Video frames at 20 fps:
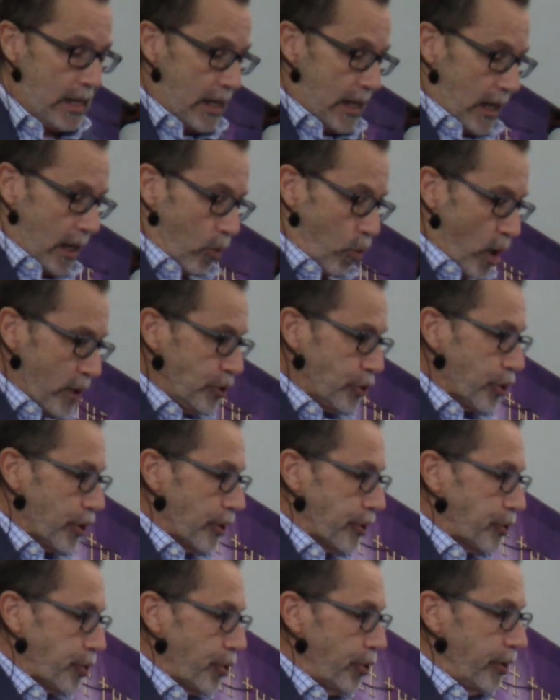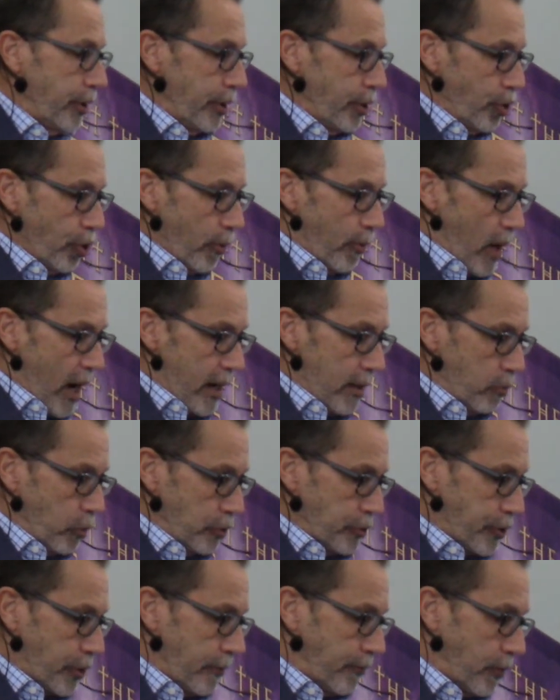I want you to turn in your
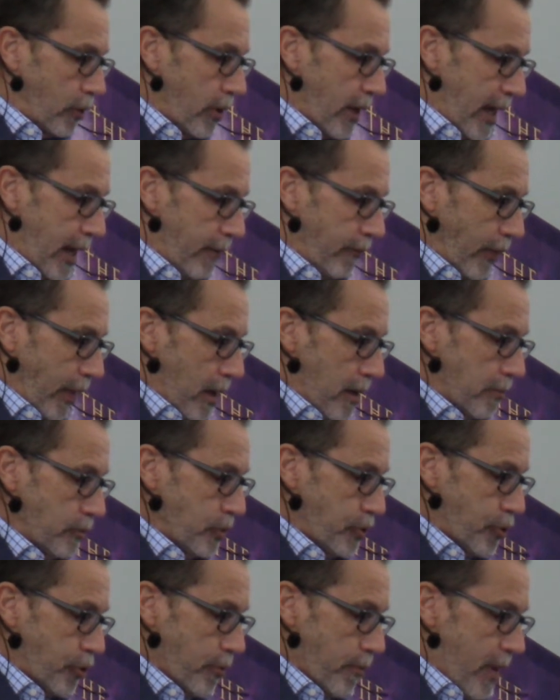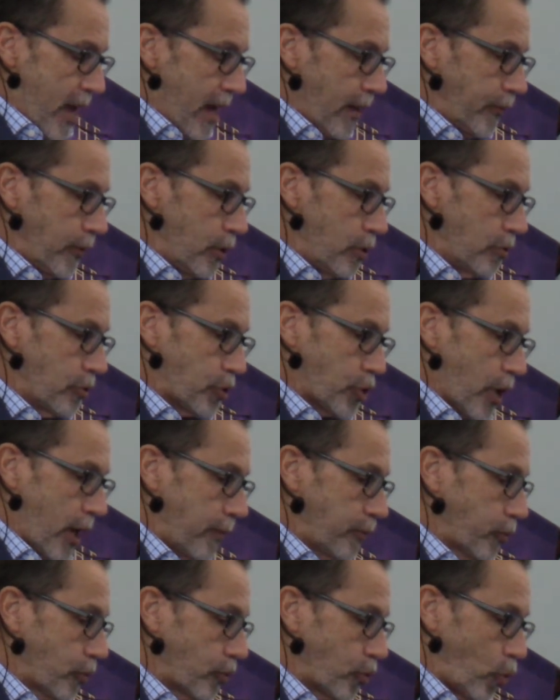Bibles, if you have them, to Matthew
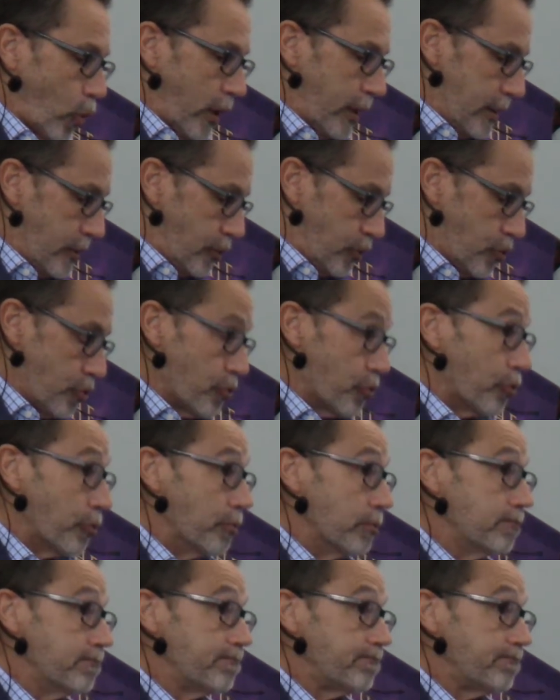chapter 22.